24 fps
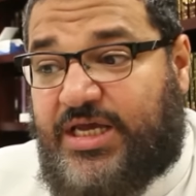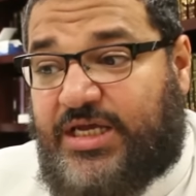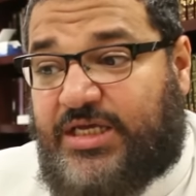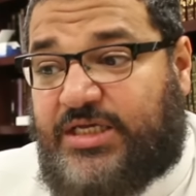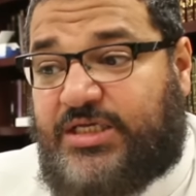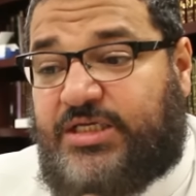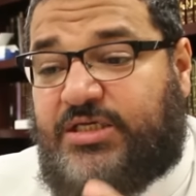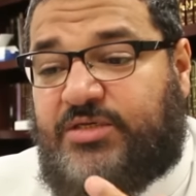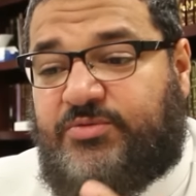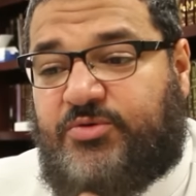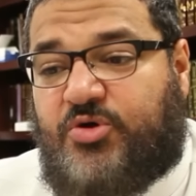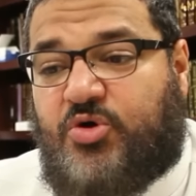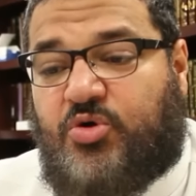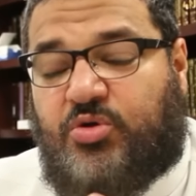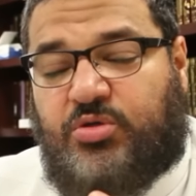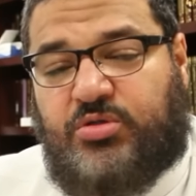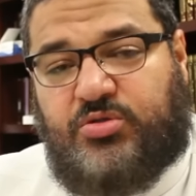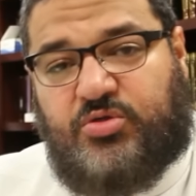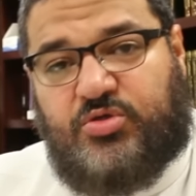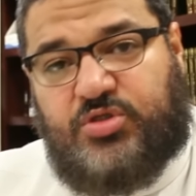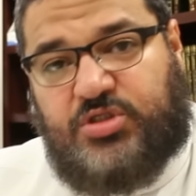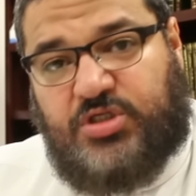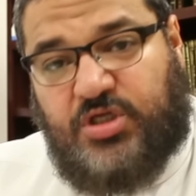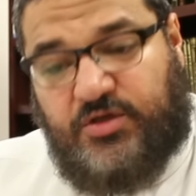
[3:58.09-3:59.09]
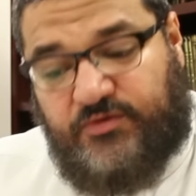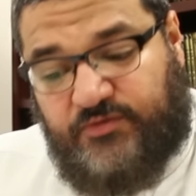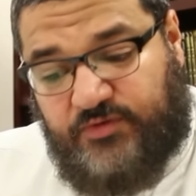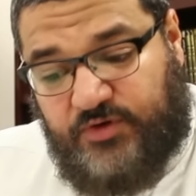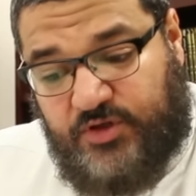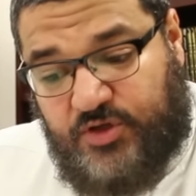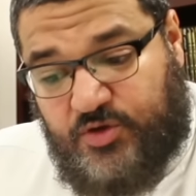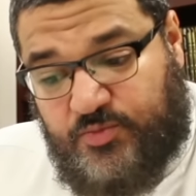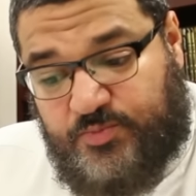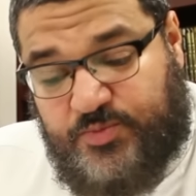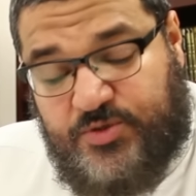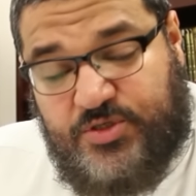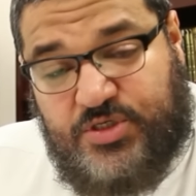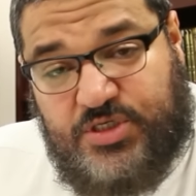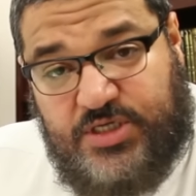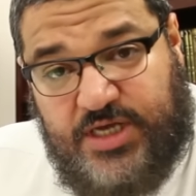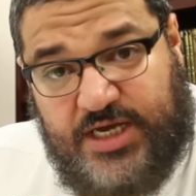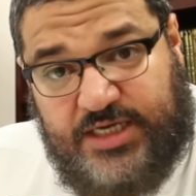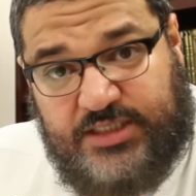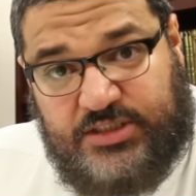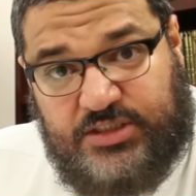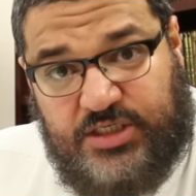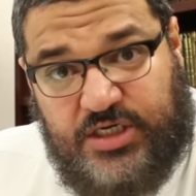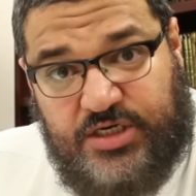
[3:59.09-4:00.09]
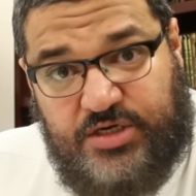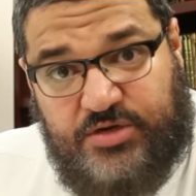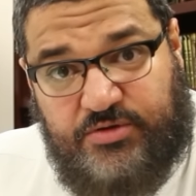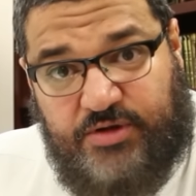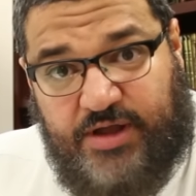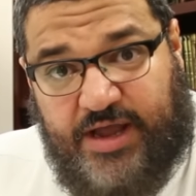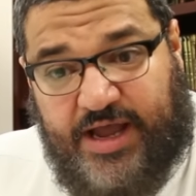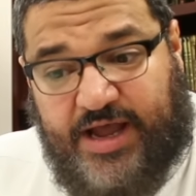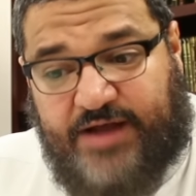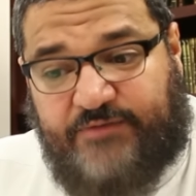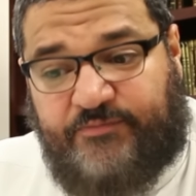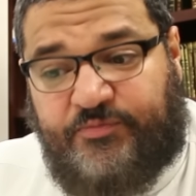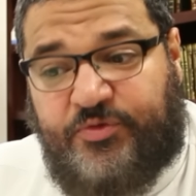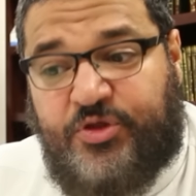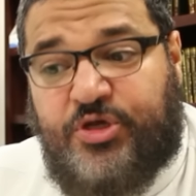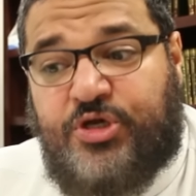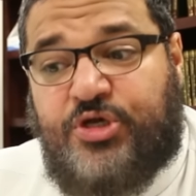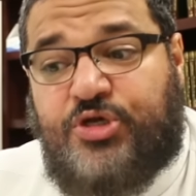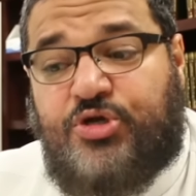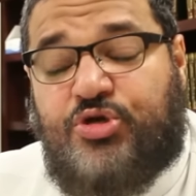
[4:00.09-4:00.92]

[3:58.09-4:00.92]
any gold or silver you possess and you have,